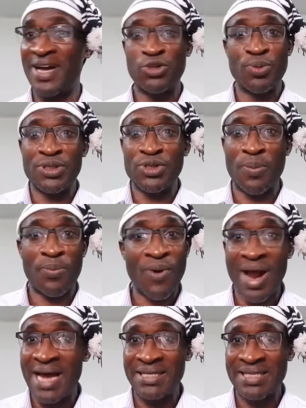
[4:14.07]
fact, you'll be
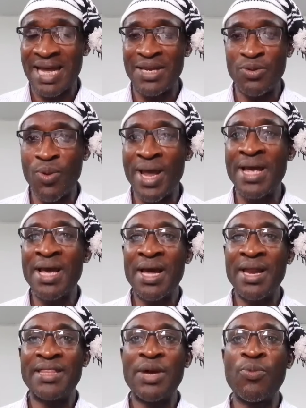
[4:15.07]
surprised at the way
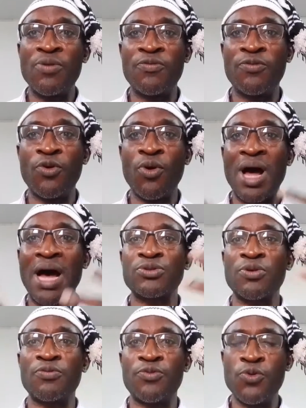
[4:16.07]
the thing will flow
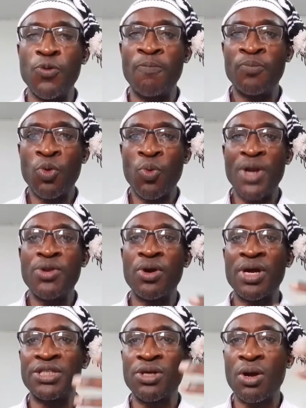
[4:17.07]
out of you when the
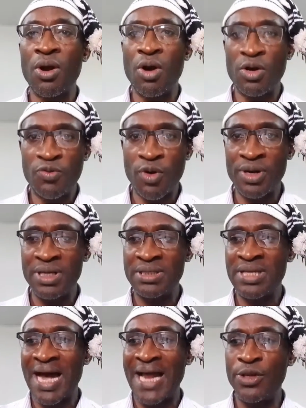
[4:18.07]
occasion calls for
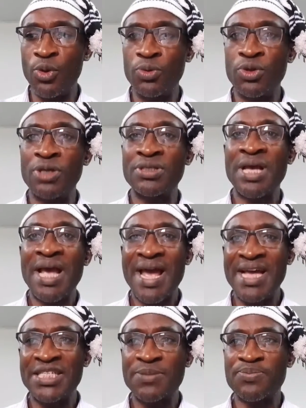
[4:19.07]
it, and you just
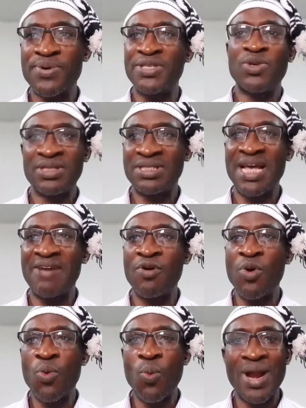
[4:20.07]
express yourself
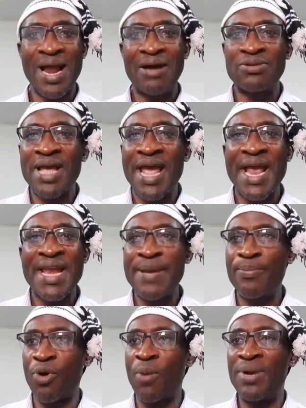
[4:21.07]
without
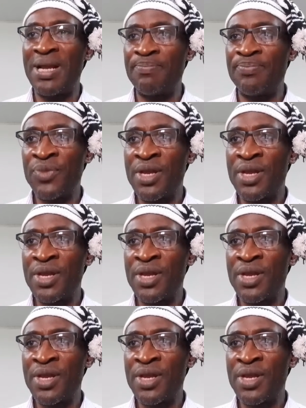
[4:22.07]
any problem.